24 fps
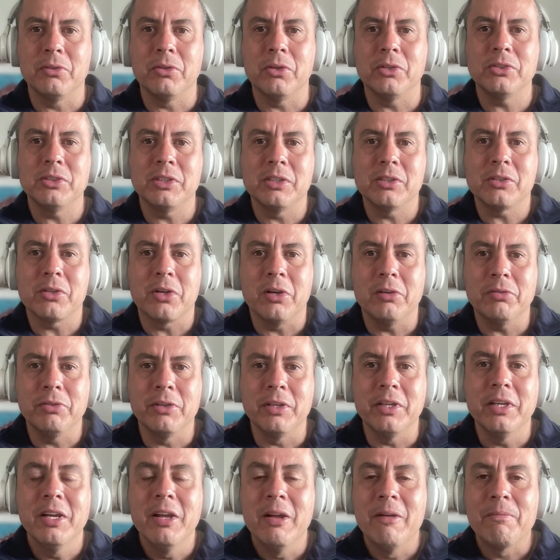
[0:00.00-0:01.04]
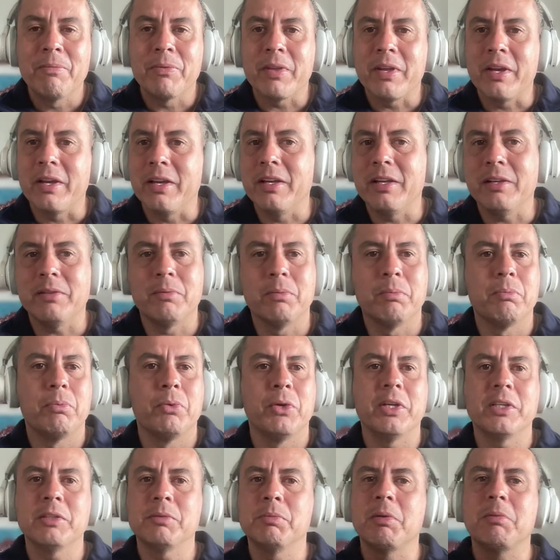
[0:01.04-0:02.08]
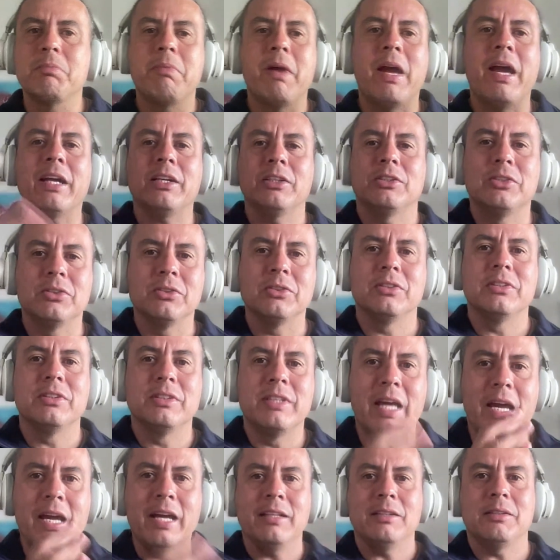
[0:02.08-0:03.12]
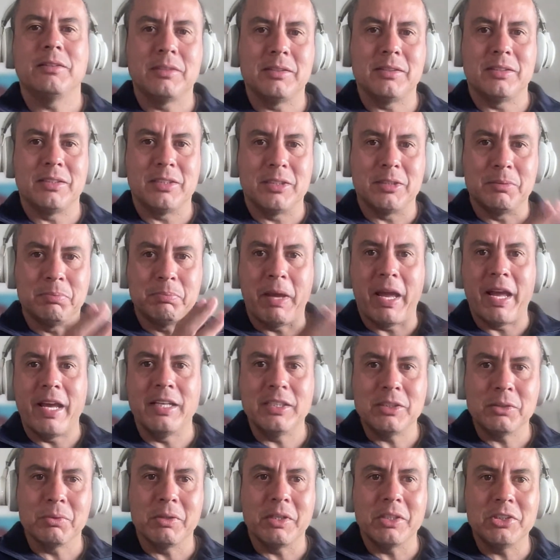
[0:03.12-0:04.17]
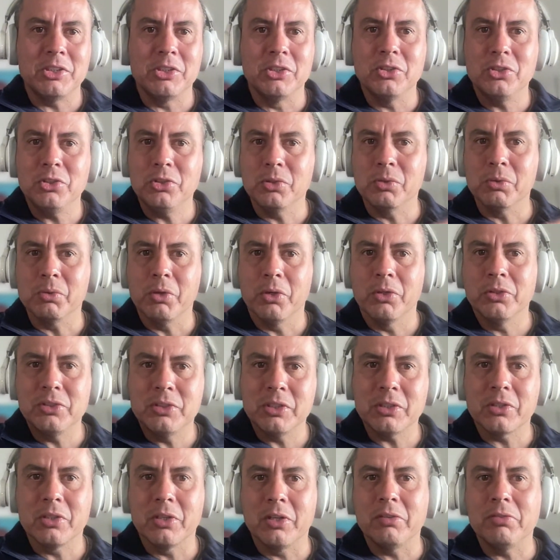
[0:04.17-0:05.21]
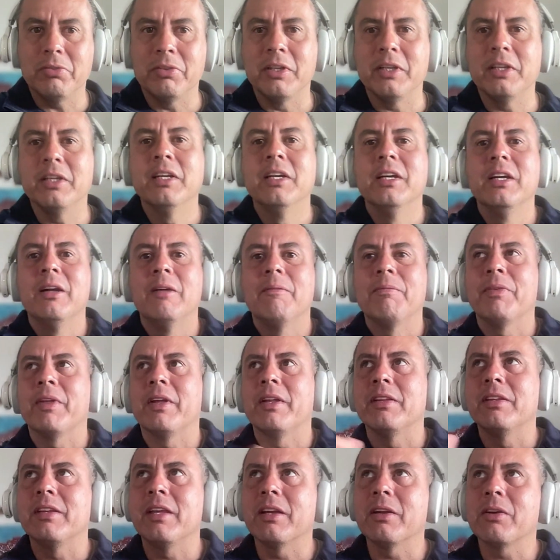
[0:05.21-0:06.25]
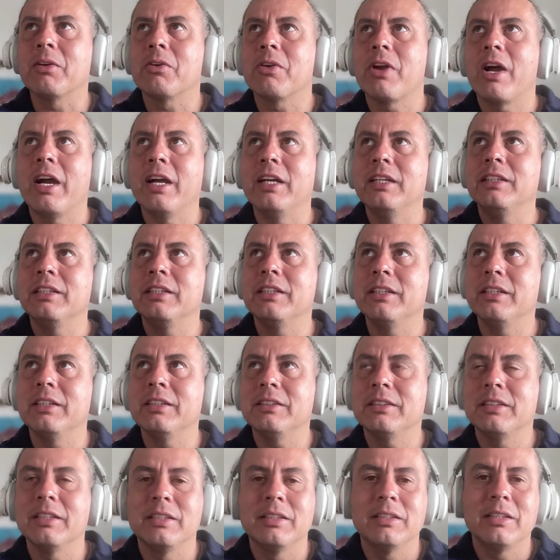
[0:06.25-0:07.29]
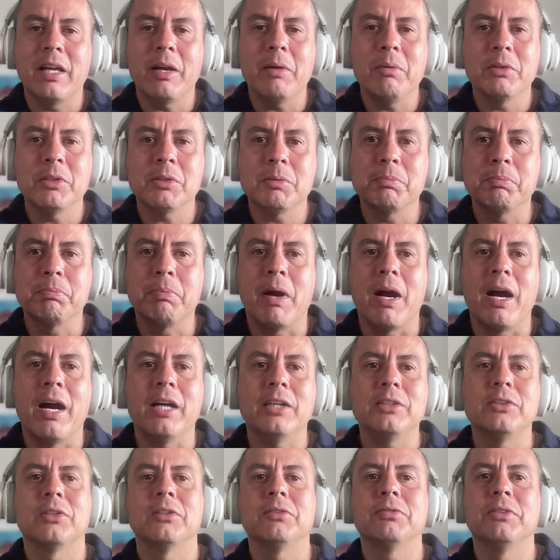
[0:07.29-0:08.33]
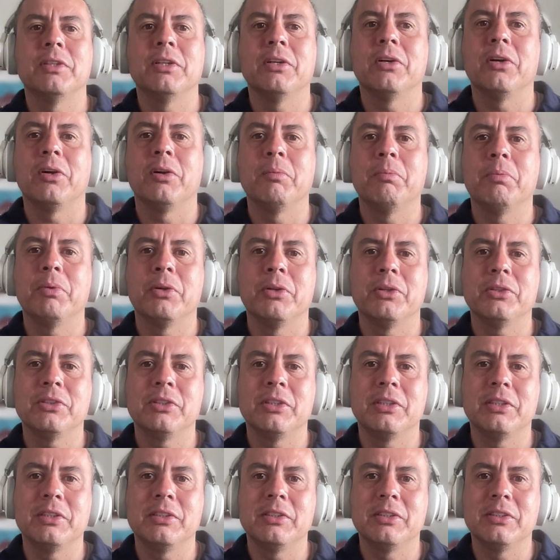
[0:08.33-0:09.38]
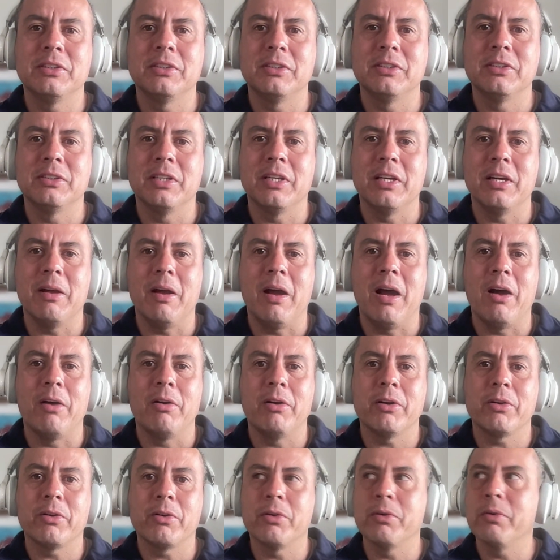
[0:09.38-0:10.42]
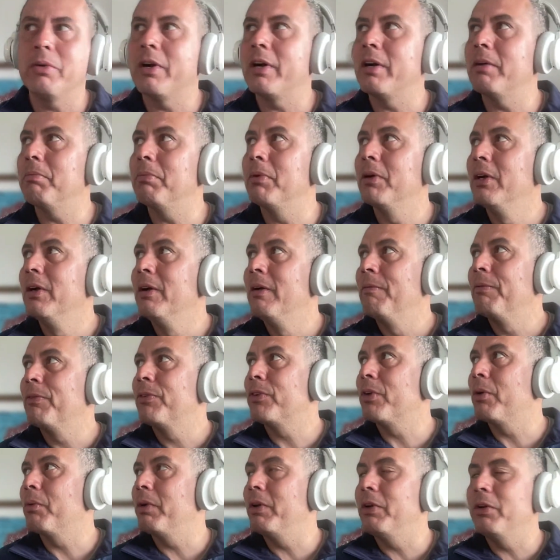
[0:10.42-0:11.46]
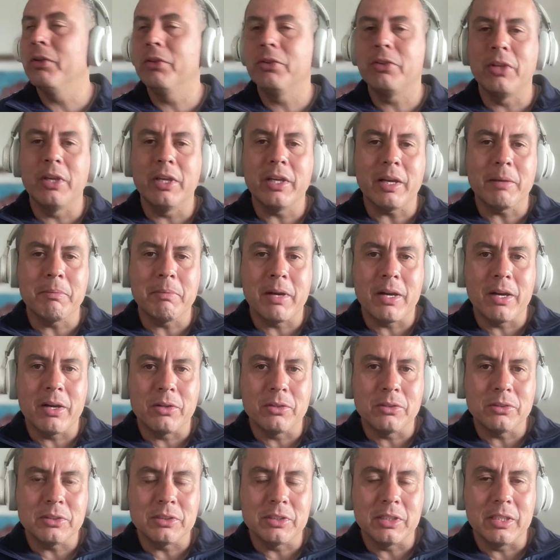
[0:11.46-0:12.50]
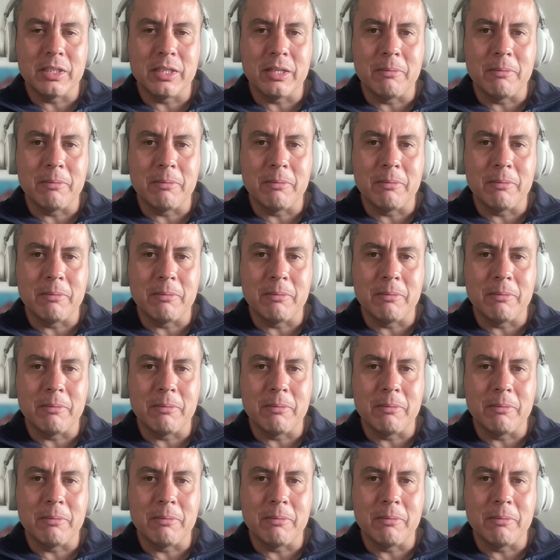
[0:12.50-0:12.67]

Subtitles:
roasted coffee. It brings me back to that space where she used to roast the coffee and then grind it, and that was part of the whole process, how I grew up. So when you think about